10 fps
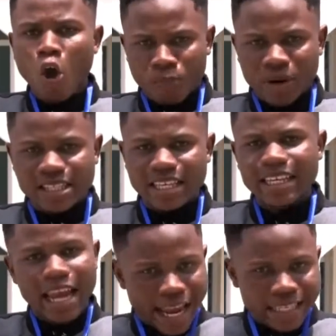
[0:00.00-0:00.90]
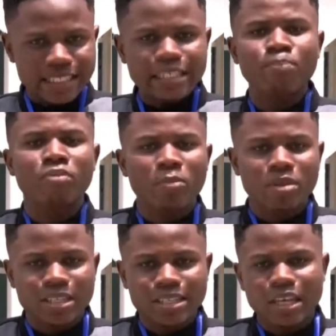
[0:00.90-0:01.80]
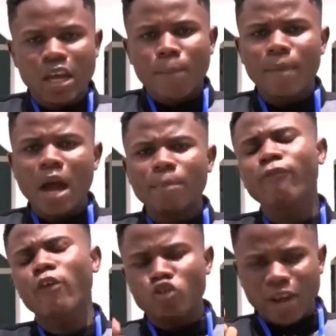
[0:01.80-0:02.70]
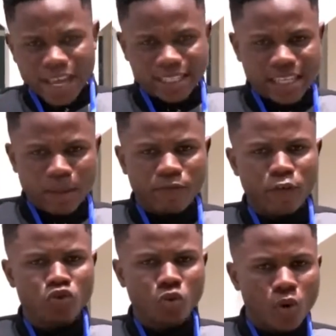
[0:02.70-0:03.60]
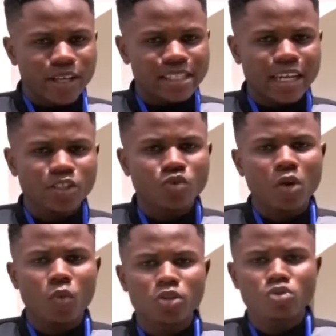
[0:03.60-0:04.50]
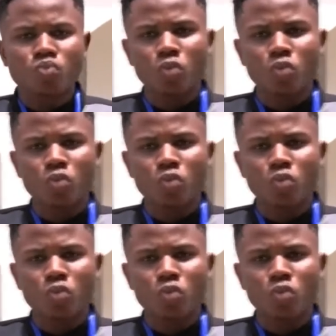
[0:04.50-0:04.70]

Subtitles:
operating in the premises. But before you enter, before you go inside, you are going to